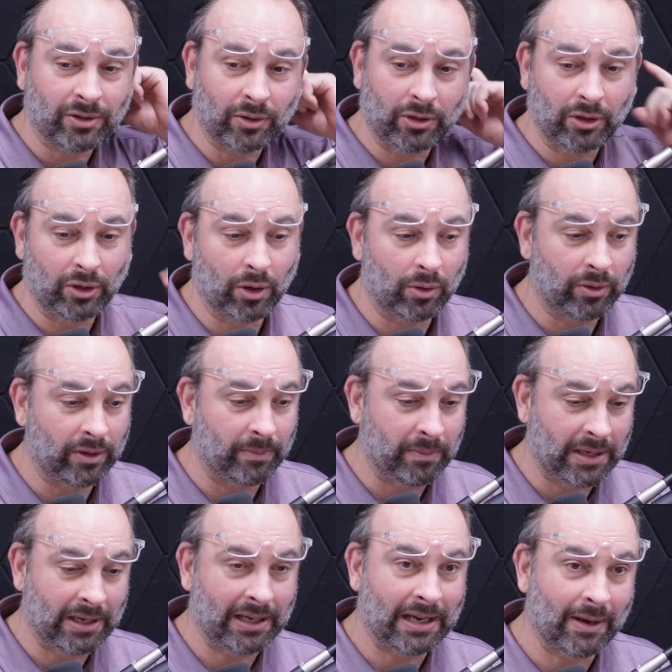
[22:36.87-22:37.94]
So you go to the
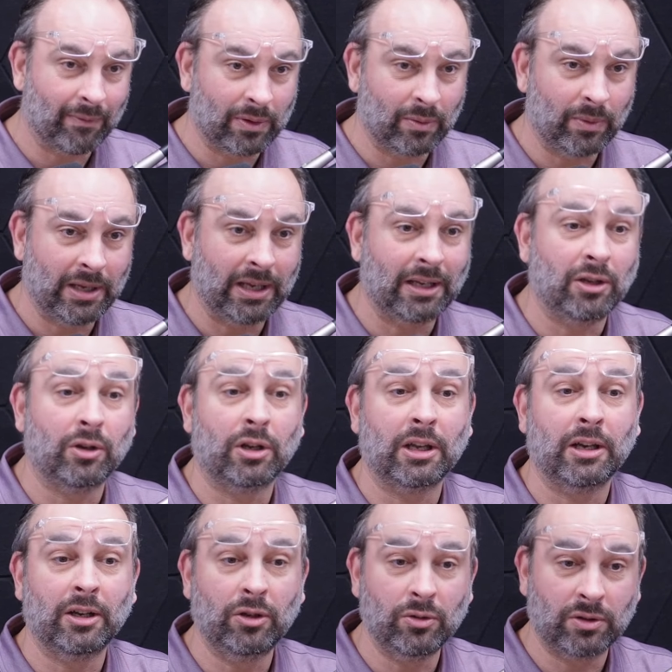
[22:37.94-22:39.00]
meeting every week, you're
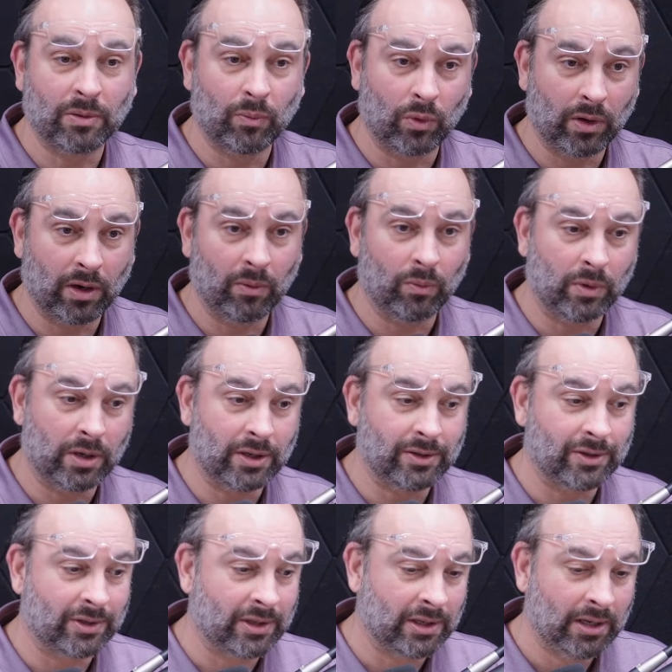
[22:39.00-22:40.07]
going to do some
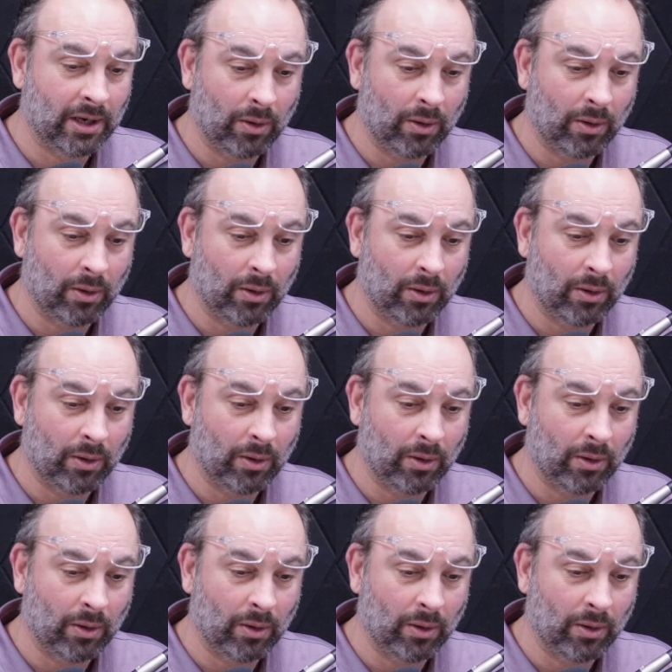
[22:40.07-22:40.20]
one-on-ones.